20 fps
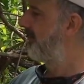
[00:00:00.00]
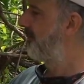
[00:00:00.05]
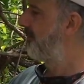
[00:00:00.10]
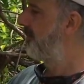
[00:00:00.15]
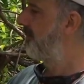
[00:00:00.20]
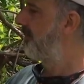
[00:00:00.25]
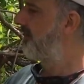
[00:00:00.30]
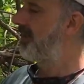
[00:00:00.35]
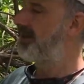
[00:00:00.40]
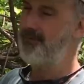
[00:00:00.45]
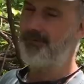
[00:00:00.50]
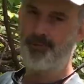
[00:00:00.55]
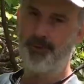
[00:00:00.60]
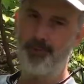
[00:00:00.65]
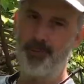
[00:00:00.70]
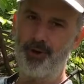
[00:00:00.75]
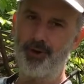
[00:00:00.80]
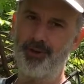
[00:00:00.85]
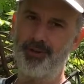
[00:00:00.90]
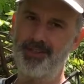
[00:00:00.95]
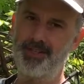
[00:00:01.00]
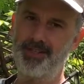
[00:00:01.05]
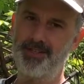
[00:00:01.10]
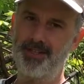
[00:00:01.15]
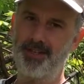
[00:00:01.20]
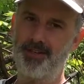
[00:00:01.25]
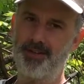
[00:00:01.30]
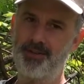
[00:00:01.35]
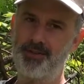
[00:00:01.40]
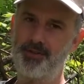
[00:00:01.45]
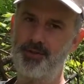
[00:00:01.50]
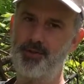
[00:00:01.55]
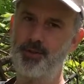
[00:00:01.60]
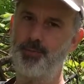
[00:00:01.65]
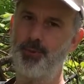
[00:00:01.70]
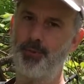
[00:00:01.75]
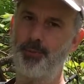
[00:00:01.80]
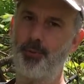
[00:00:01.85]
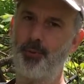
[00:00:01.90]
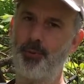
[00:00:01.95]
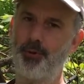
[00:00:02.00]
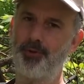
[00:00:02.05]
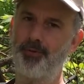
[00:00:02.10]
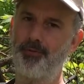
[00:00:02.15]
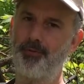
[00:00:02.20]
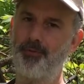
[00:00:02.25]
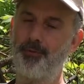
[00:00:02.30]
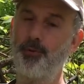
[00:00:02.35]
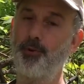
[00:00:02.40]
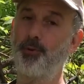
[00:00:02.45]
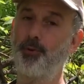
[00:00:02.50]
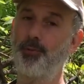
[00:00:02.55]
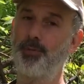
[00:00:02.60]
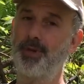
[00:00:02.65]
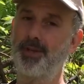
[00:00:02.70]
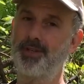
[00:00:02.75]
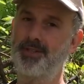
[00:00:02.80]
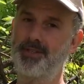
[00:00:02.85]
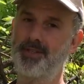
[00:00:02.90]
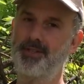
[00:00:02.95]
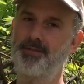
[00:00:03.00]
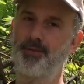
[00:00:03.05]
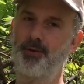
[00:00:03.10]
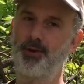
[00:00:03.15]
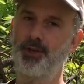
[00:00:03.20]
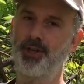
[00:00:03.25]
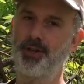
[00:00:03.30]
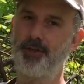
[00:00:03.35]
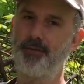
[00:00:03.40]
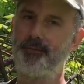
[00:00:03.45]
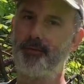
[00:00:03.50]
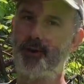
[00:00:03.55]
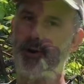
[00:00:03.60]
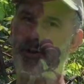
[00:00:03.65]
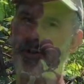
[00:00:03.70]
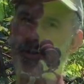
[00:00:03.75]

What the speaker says: but then for birds, it's a super important fruit because it's fruiting in the fall